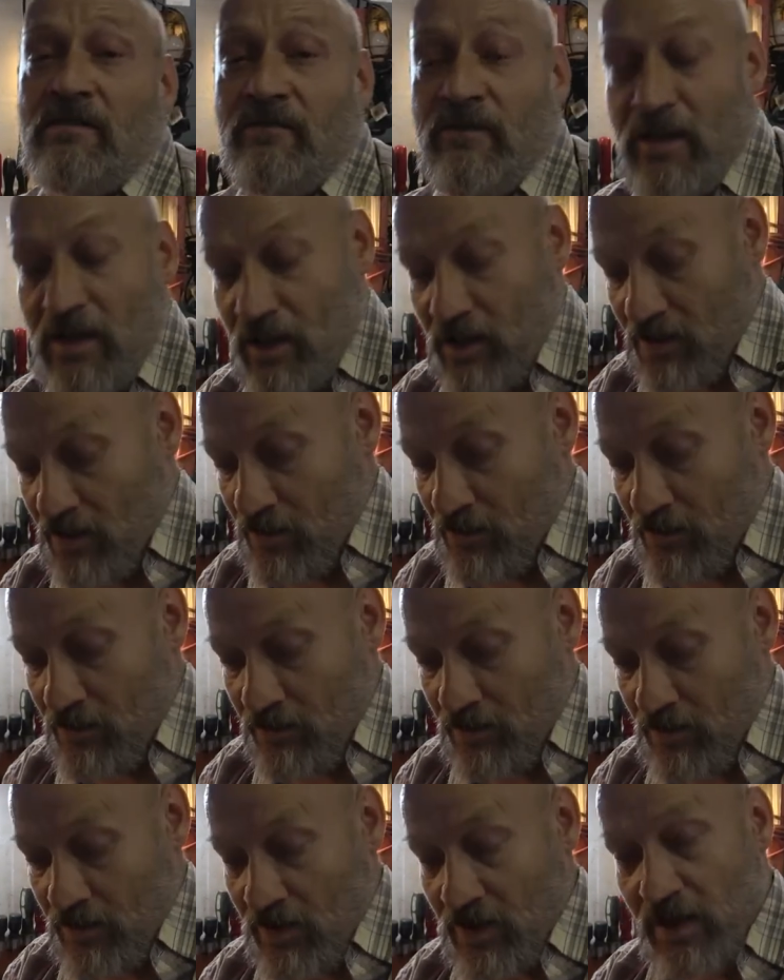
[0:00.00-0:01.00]
video
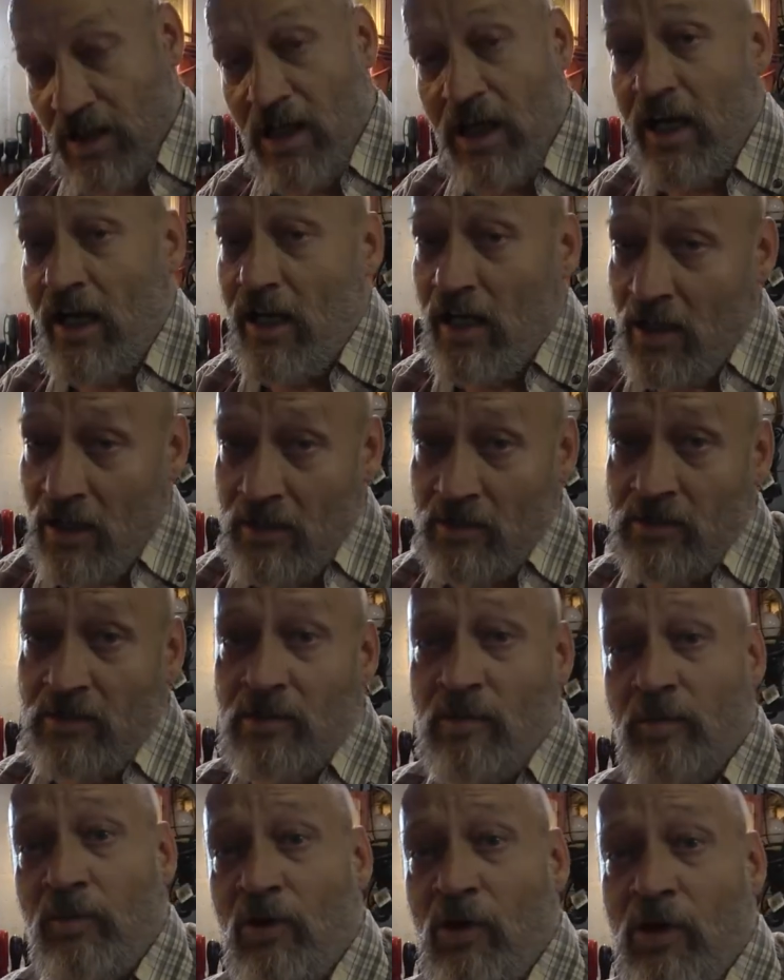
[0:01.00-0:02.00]
and
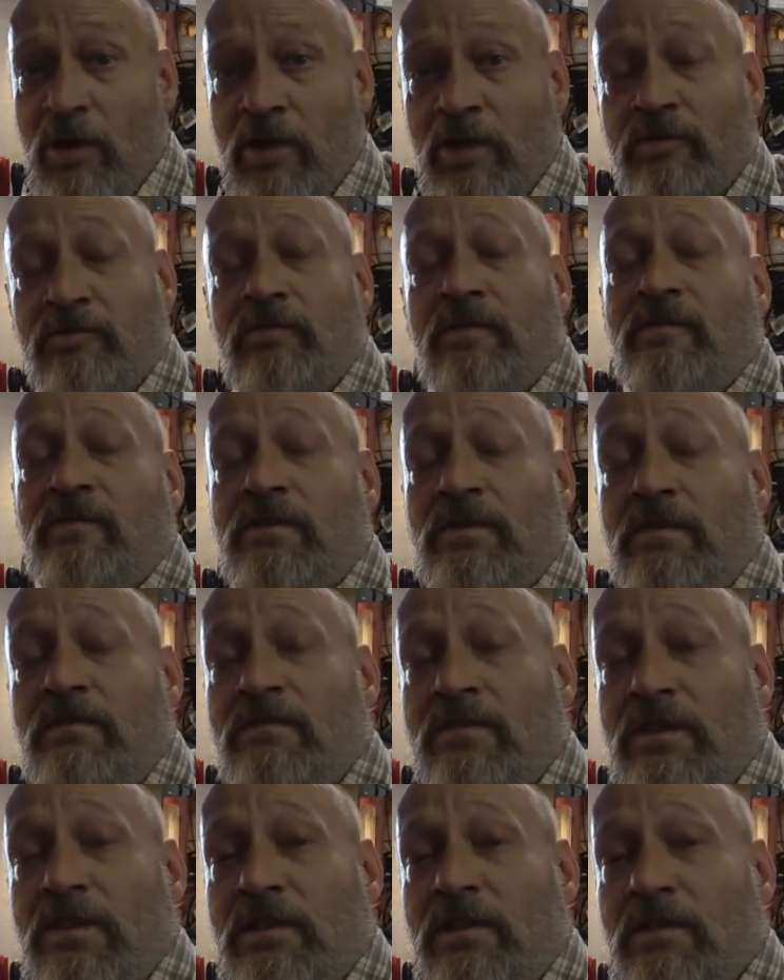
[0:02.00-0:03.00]
a product review
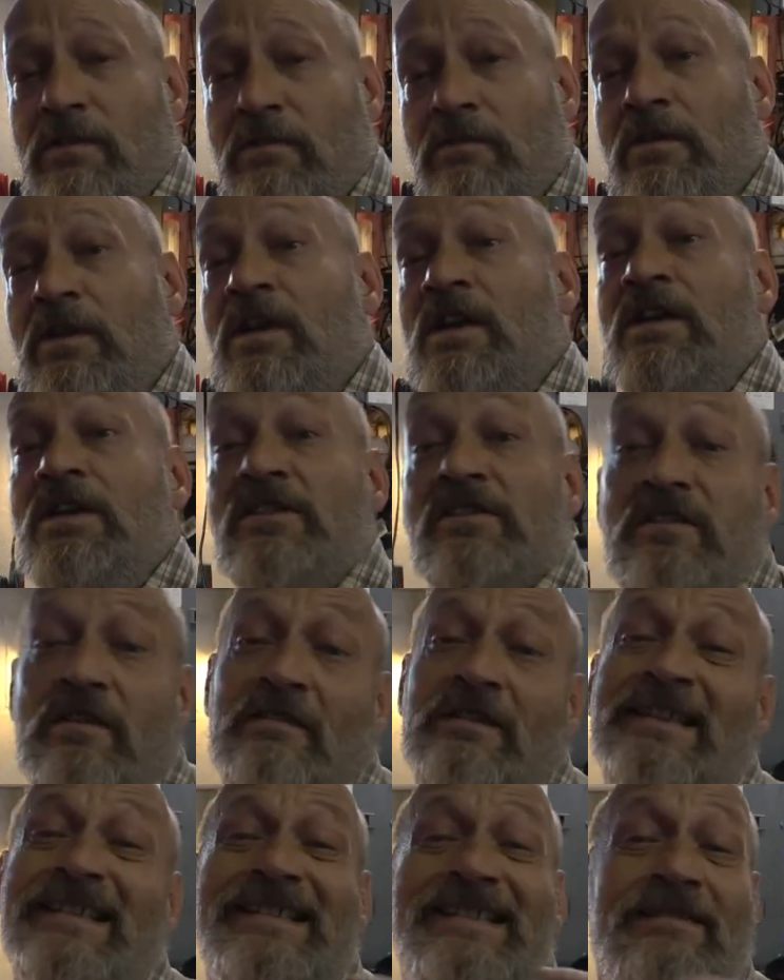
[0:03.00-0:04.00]
video. So
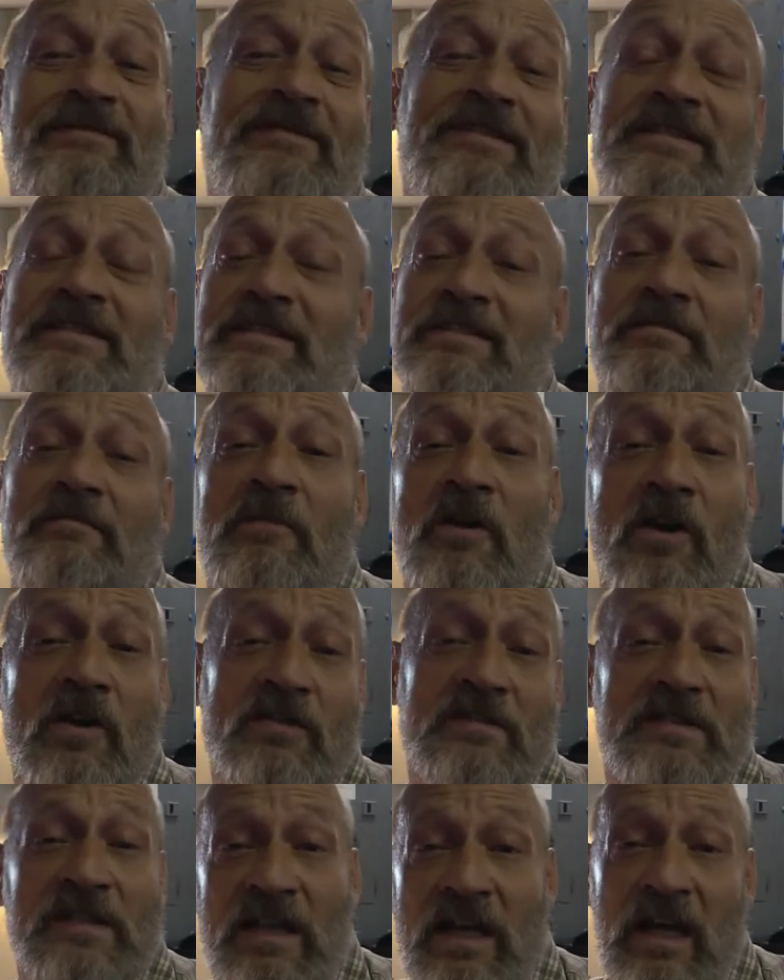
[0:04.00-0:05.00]
let's see what's in the
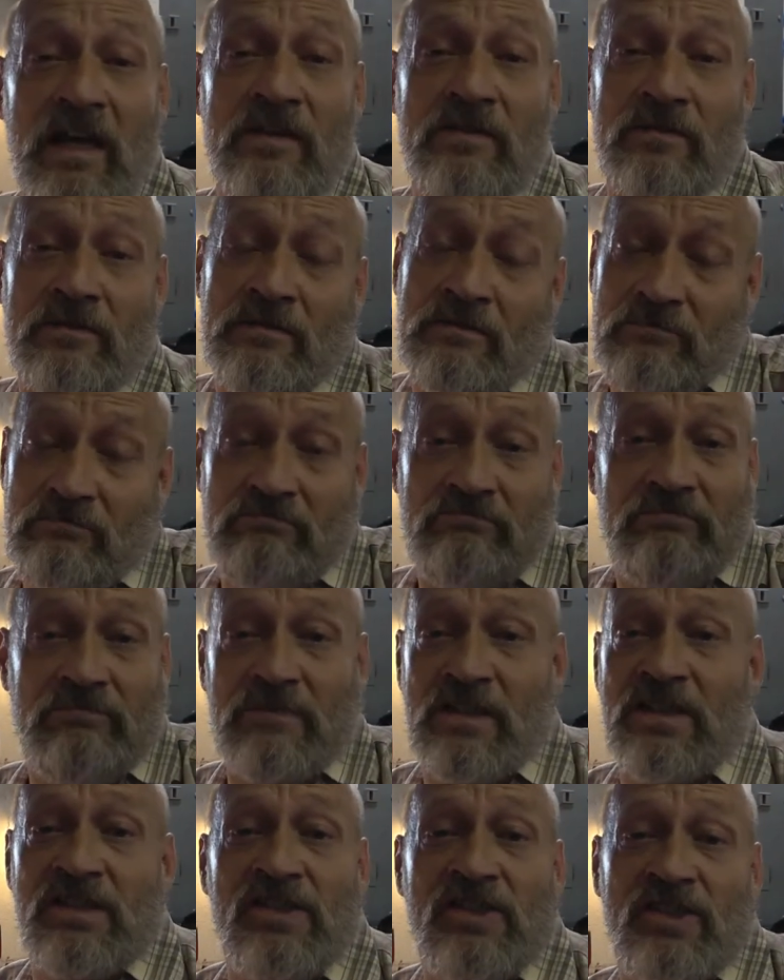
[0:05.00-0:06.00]
box together.
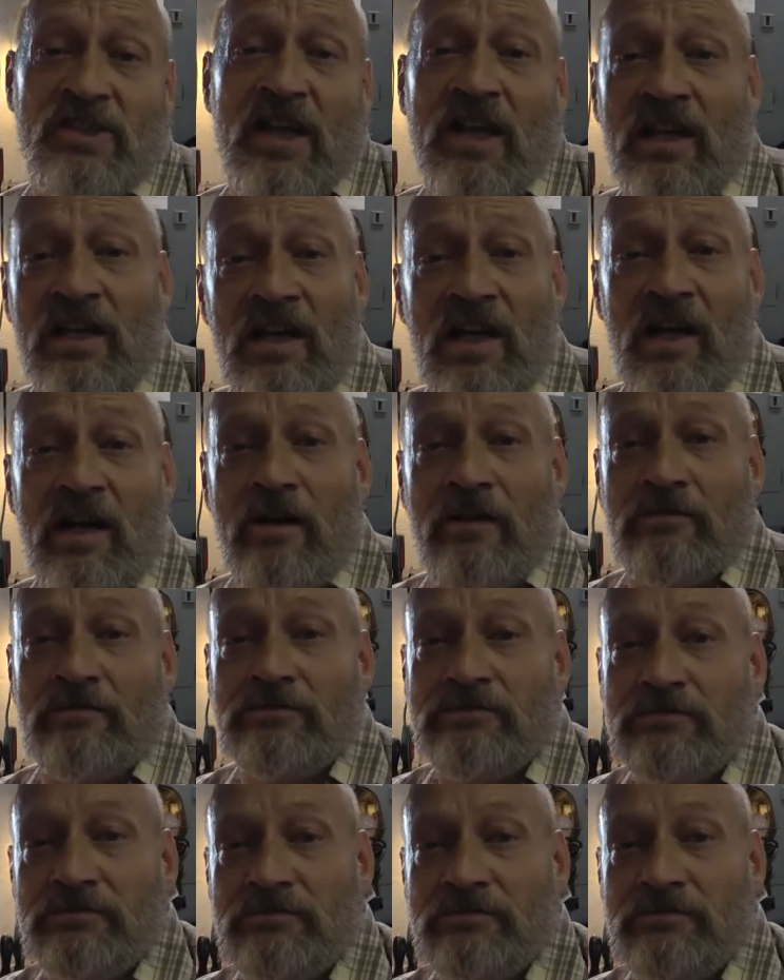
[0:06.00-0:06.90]
Let's check it out.